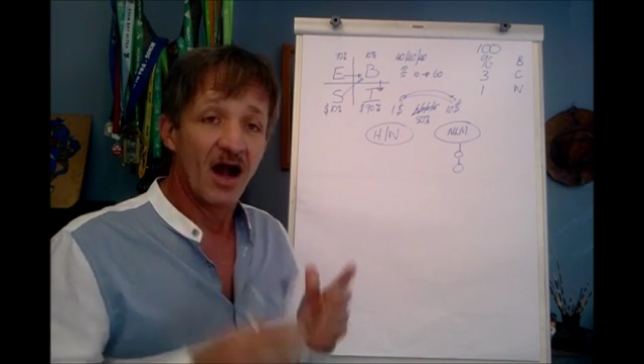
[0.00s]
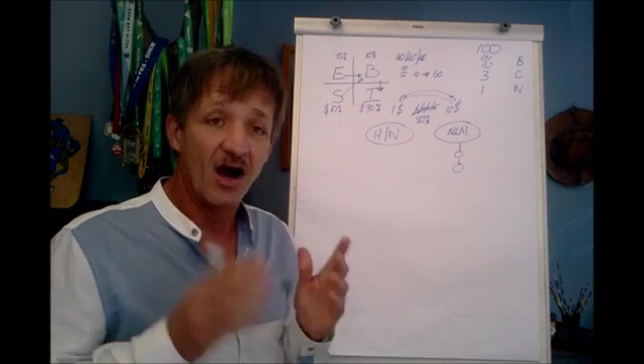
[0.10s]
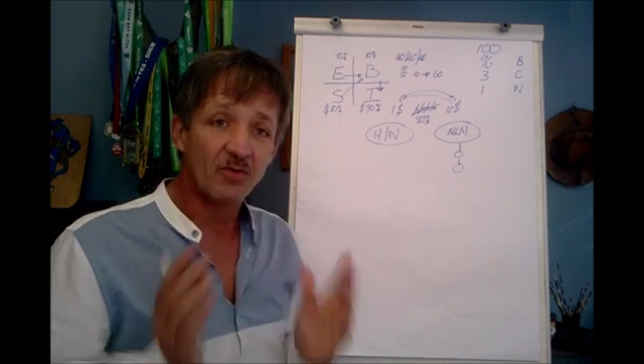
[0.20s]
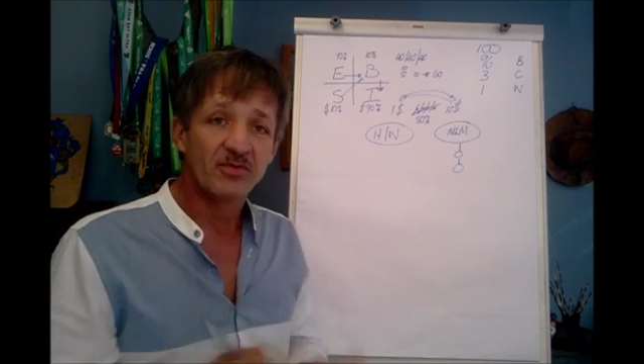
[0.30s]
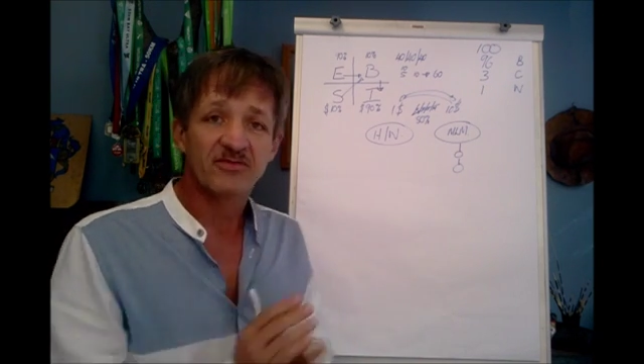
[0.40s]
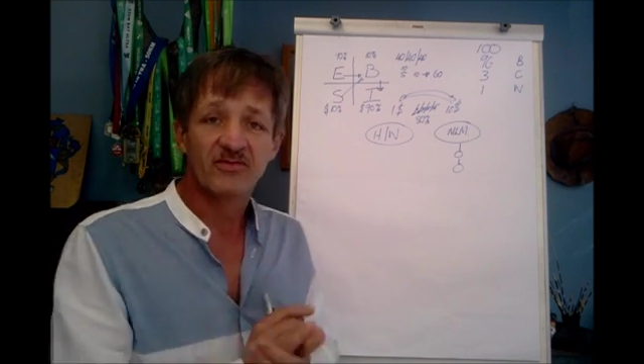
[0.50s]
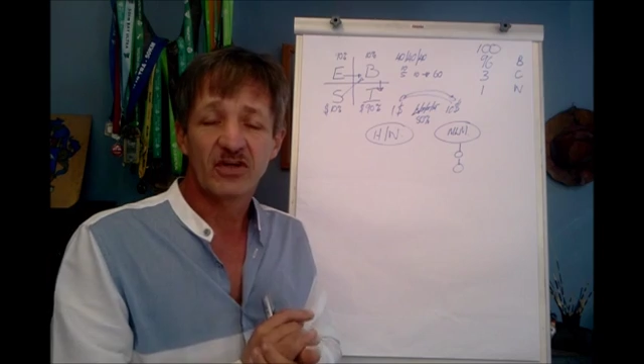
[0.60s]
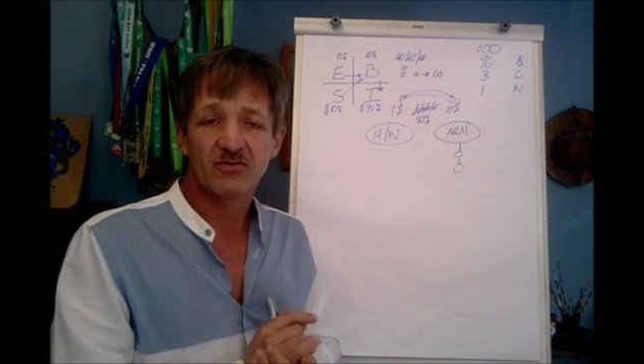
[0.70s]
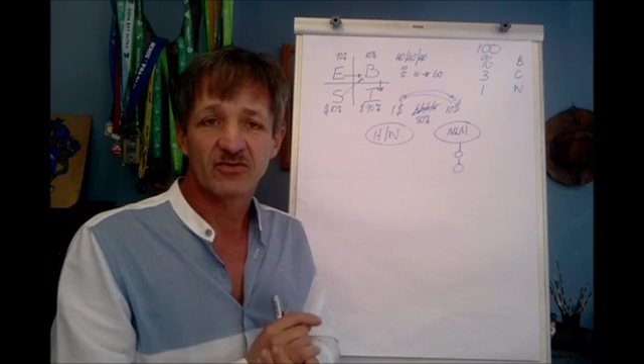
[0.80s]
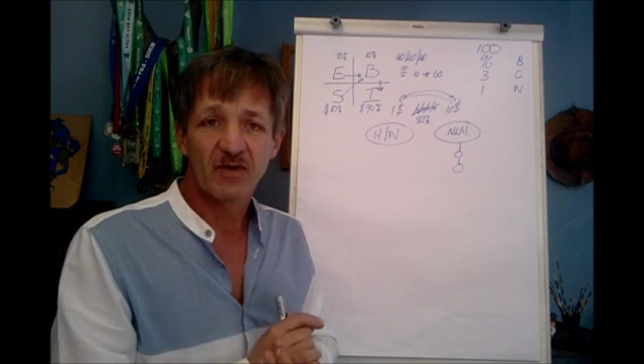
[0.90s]
I hope this
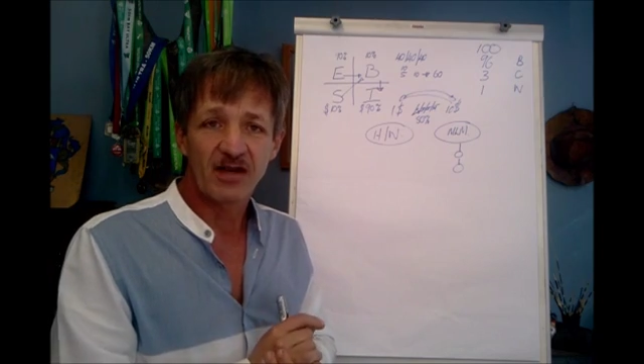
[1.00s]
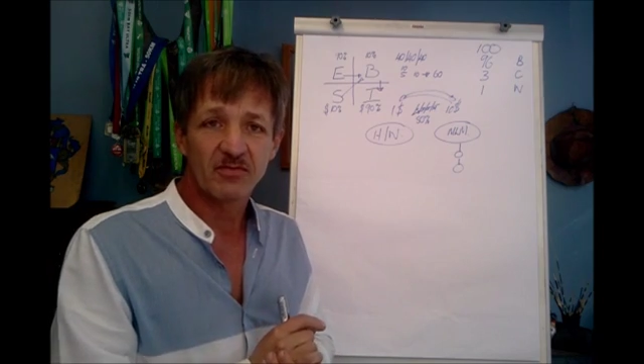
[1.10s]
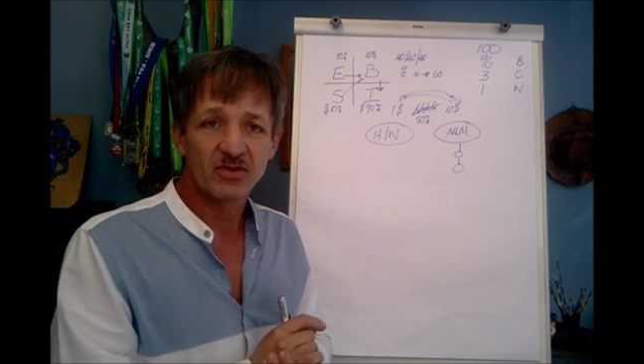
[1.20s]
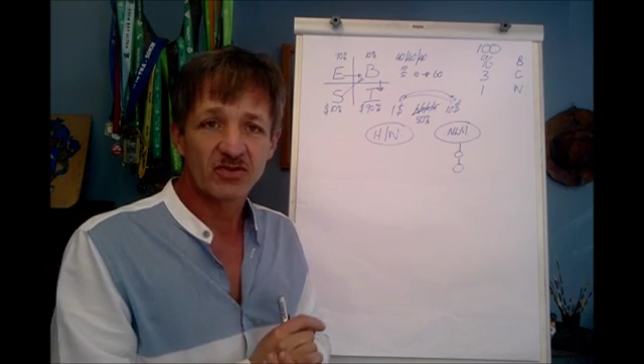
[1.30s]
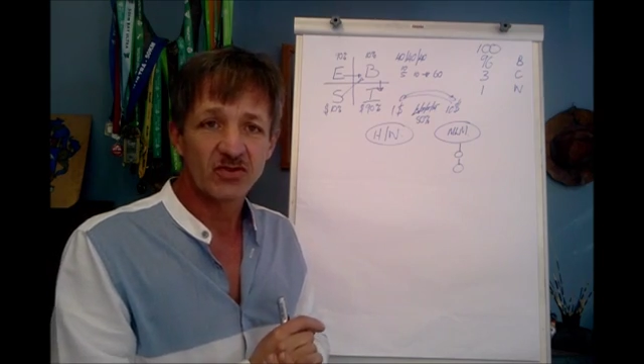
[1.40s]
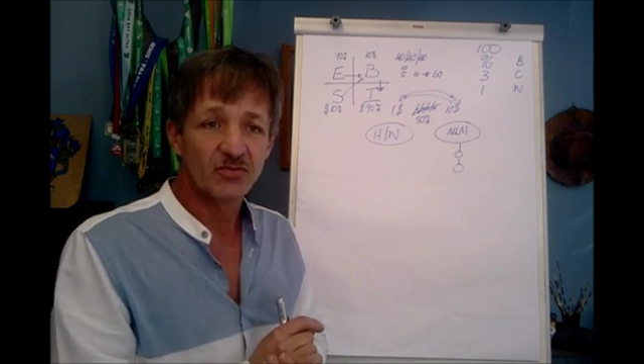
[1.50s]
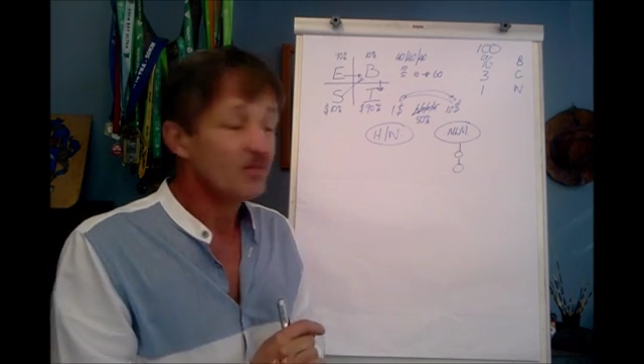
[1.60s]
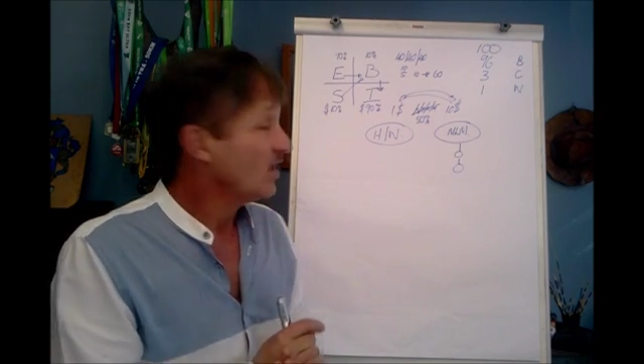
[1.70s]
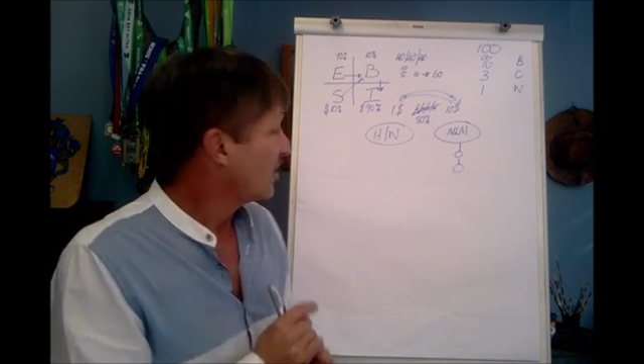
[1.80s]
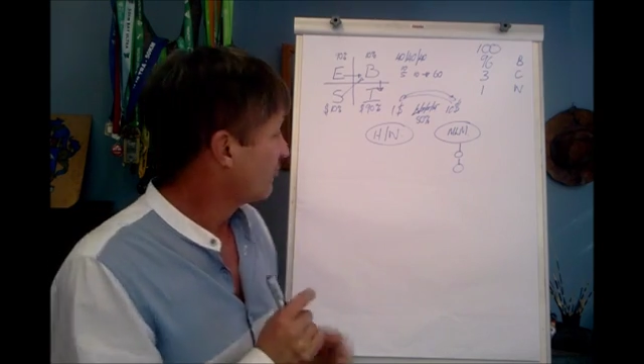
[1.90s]
video was valuable to you.
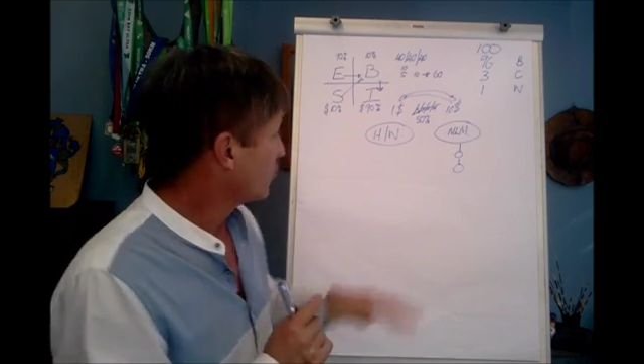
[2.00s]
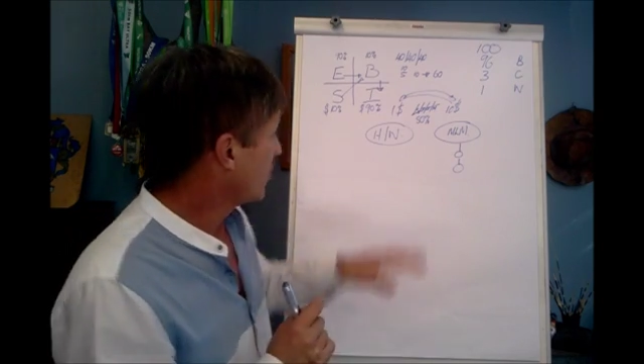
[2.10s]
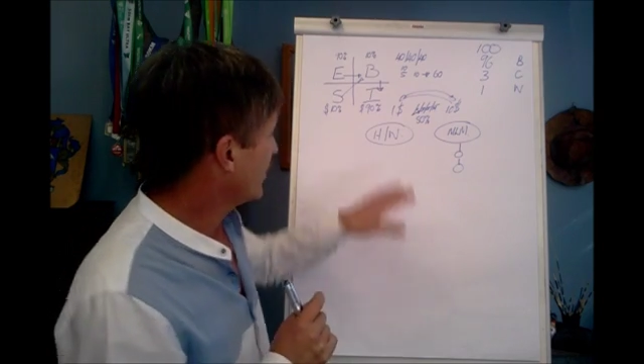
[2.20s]
If